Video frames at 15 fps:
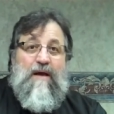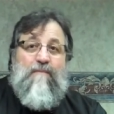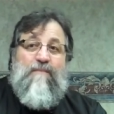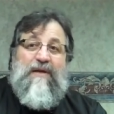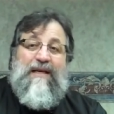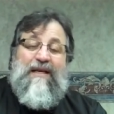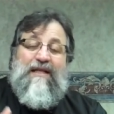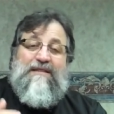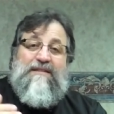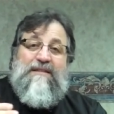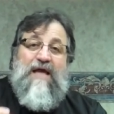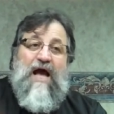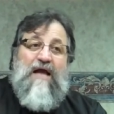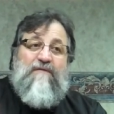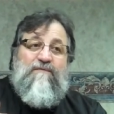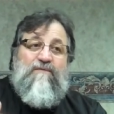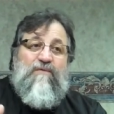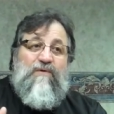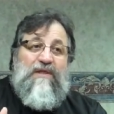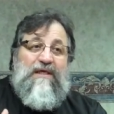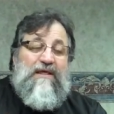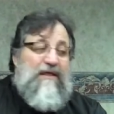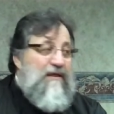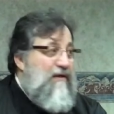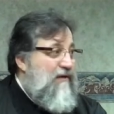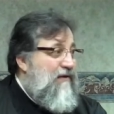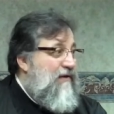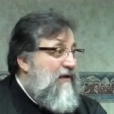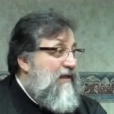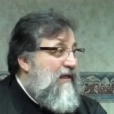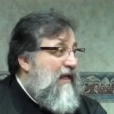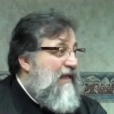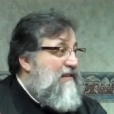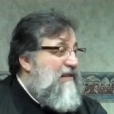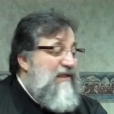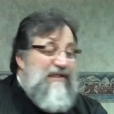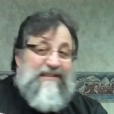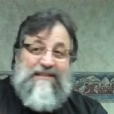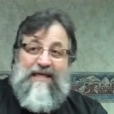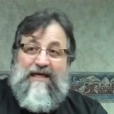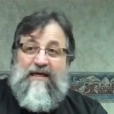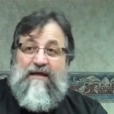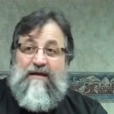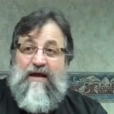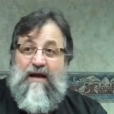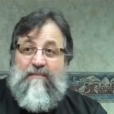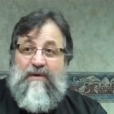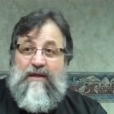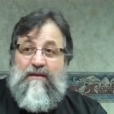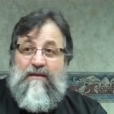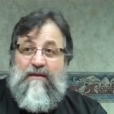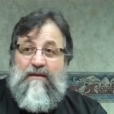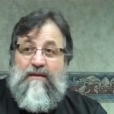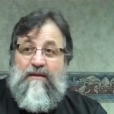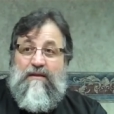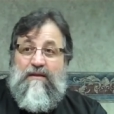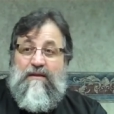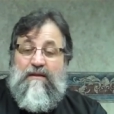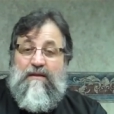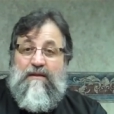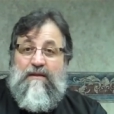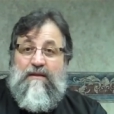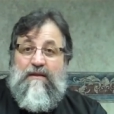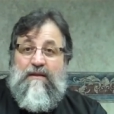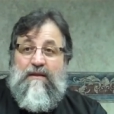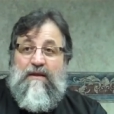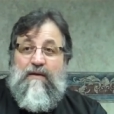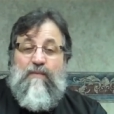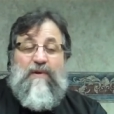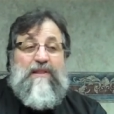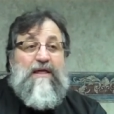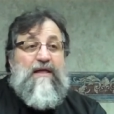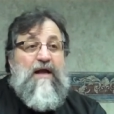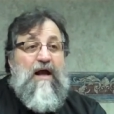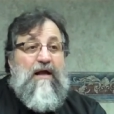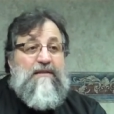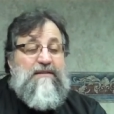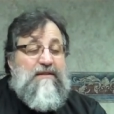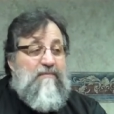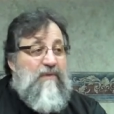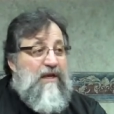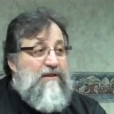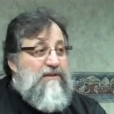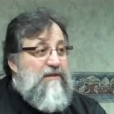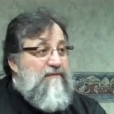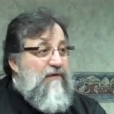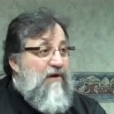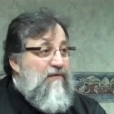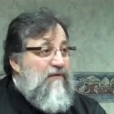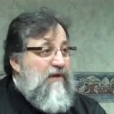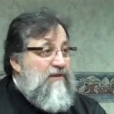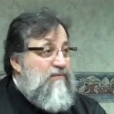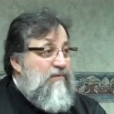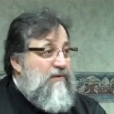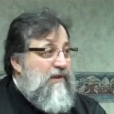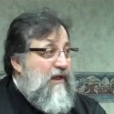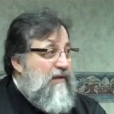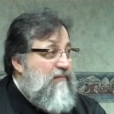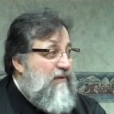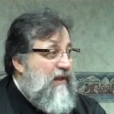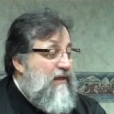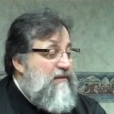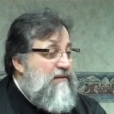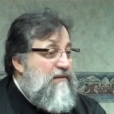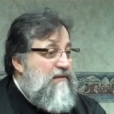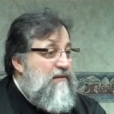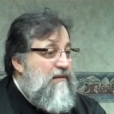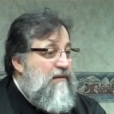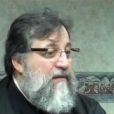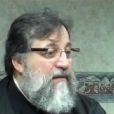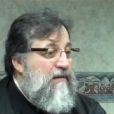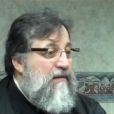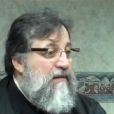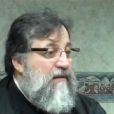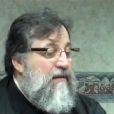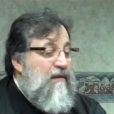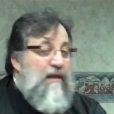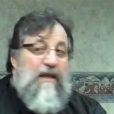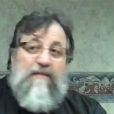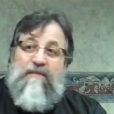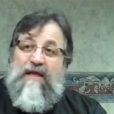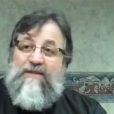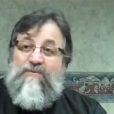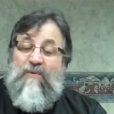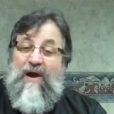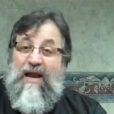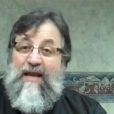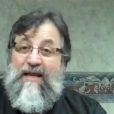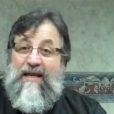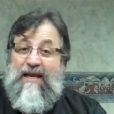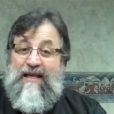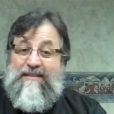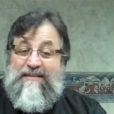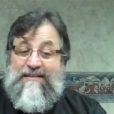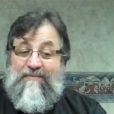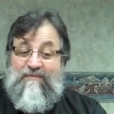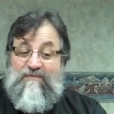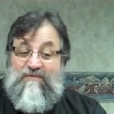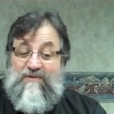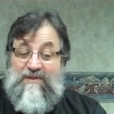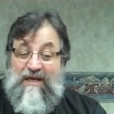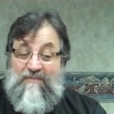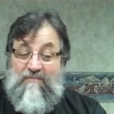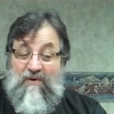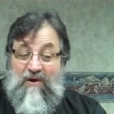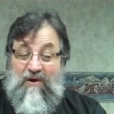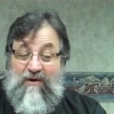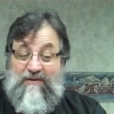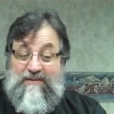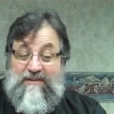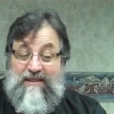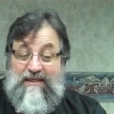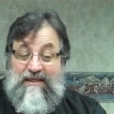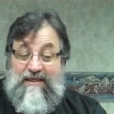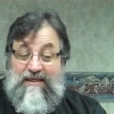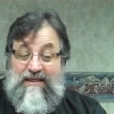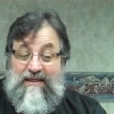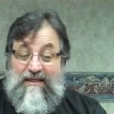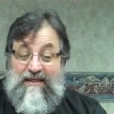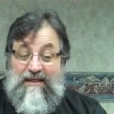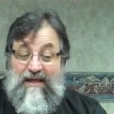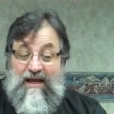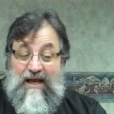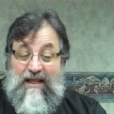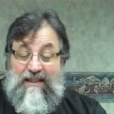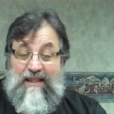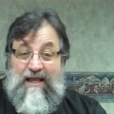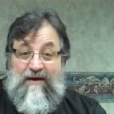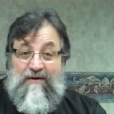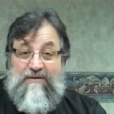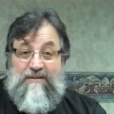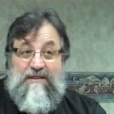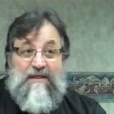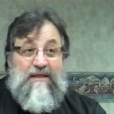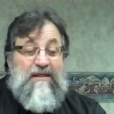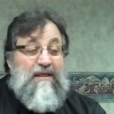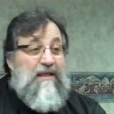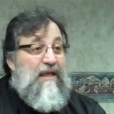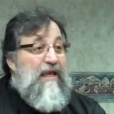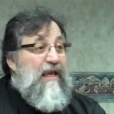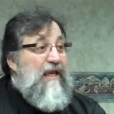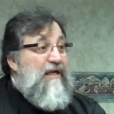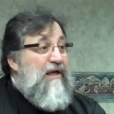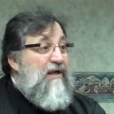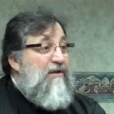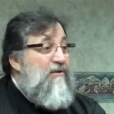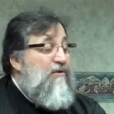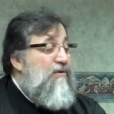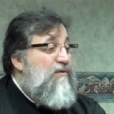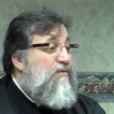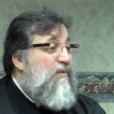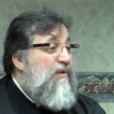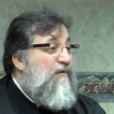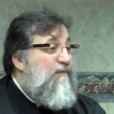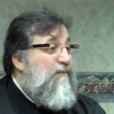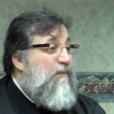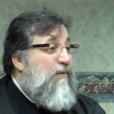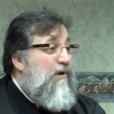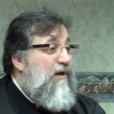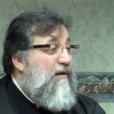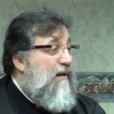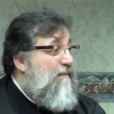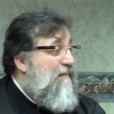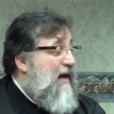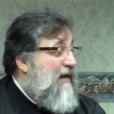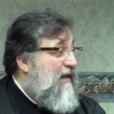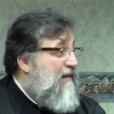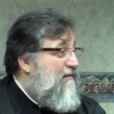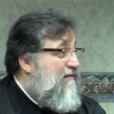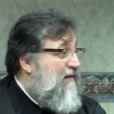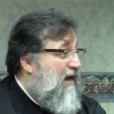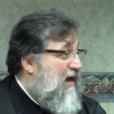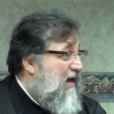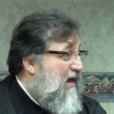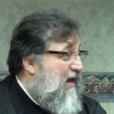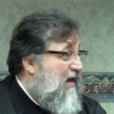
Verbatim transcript: But it is not fully here until his second coming when the consummation of all things will take place. That's why in some of St. Paul's uh, letters, he concludes with the word "Maranatha,"